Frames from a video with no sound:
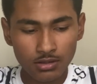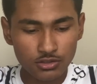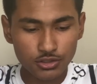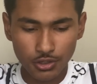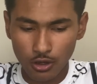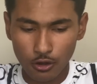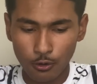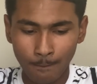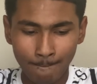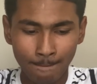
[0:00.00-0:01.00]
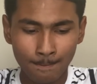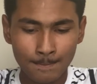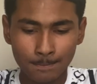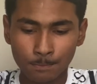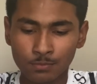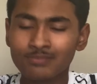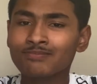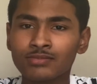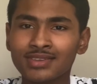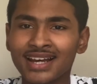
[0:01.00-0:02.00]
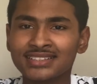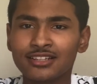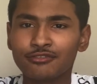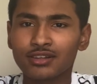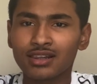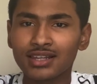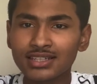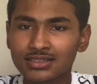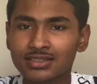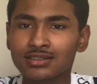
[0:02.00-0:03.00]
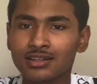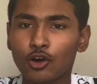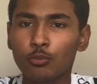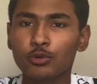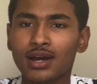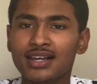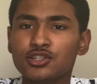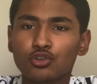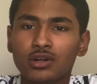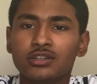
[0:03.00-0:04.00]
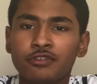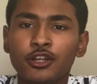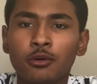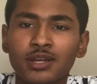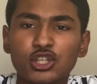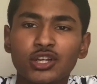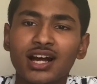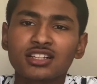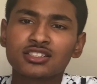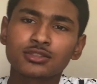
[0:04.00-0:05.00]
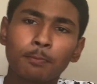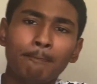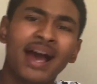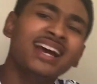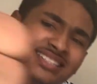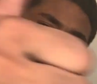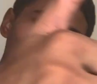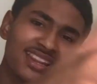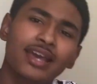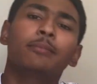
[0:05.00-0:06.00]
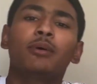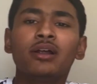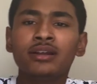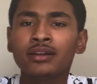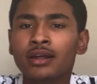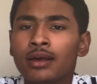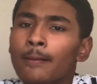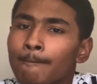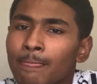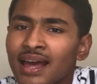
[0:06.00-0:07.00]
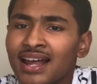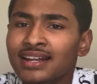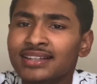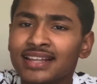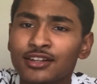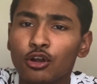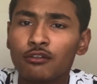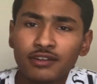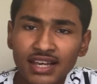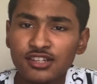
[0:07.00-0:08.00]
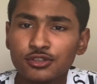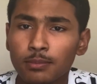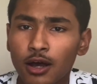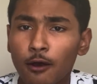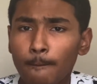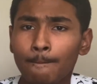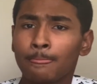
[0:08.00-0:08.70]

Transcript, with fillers: so that's it for the list. Hope you guys enjoyed this video. Make sure y'all smash that like button and hit that notification bell.